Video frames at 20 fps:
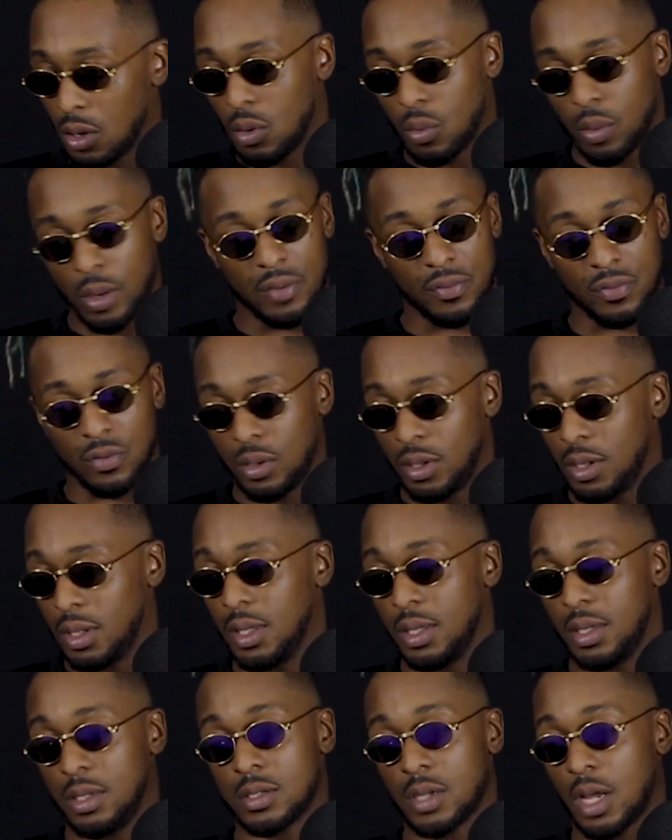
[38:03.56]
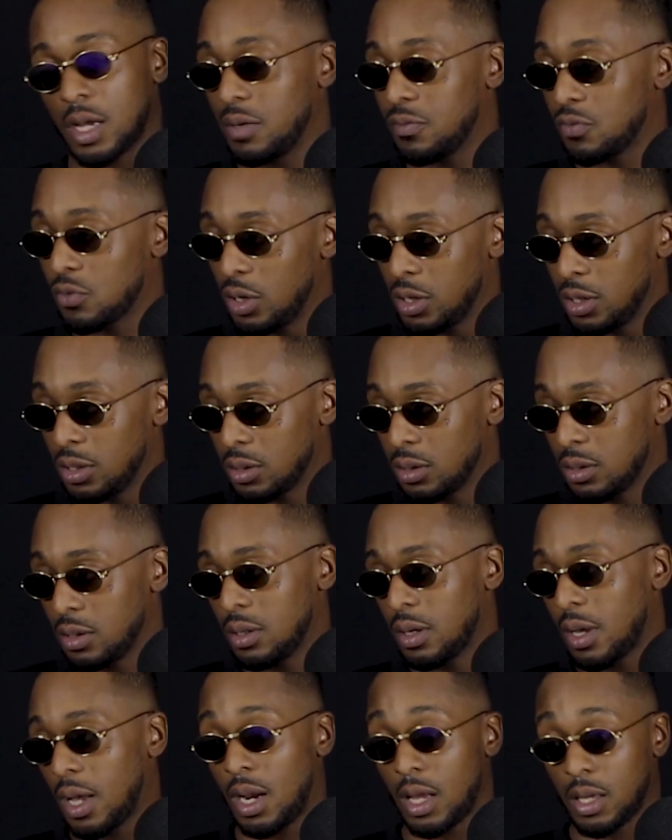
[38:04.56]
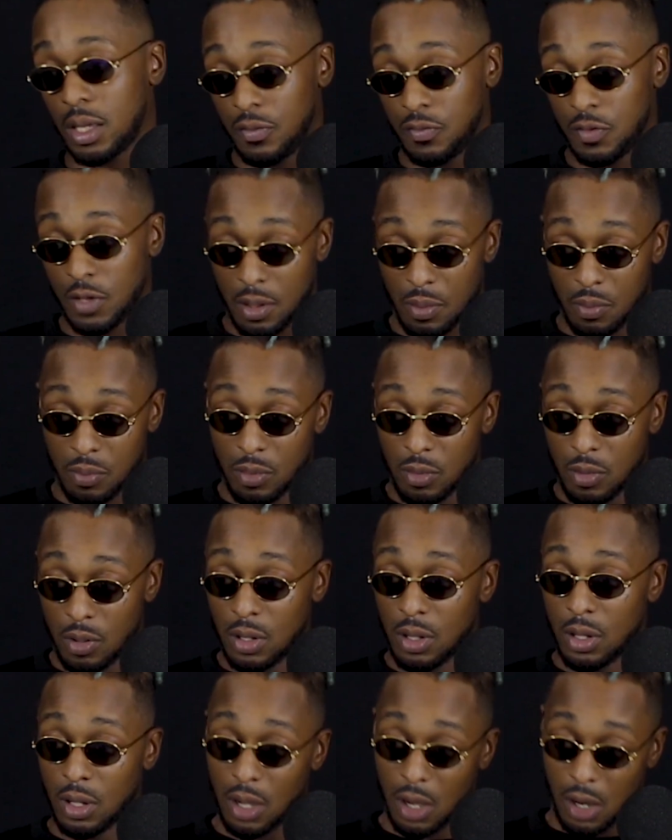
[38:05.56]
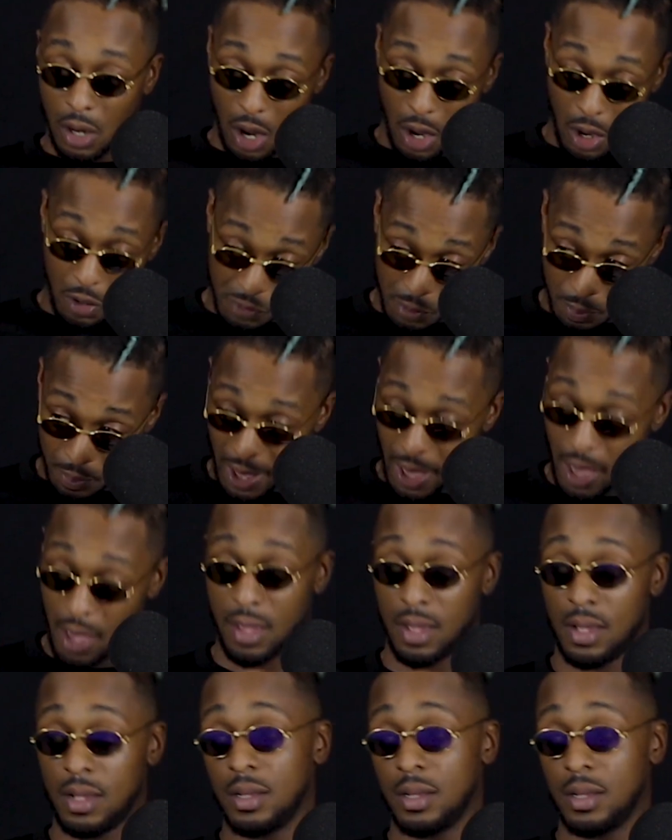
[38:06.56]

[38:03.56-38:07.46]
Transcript: or whatever it is, I give credit and I give them a cut of the pie.